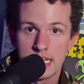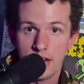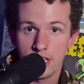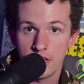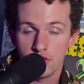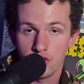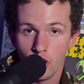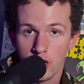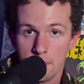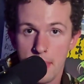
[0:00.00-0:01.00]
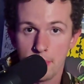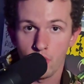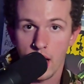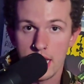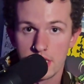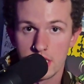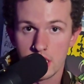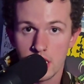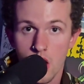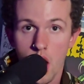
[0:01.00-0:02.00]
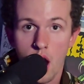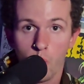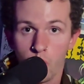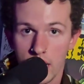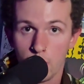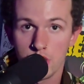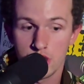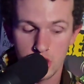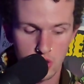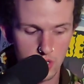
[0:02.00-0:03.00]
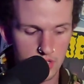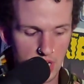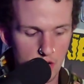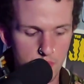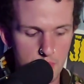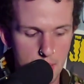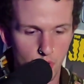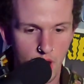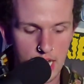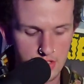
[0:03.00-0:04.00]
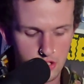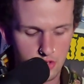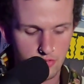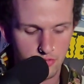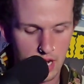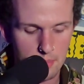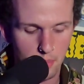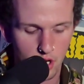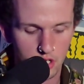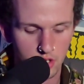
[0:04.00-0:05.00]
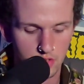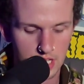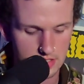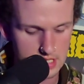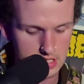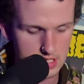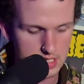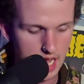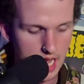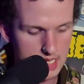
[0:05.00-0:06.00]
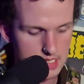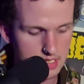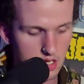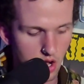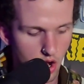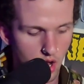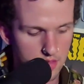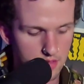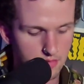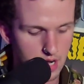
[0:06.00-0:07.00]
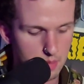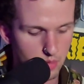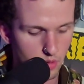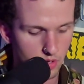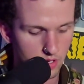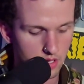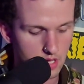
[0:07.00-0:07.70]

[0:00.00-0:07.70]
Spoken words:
Now to get started memorizing, what I would do is I would memorize your fret markers. That's these dots on the fretboard.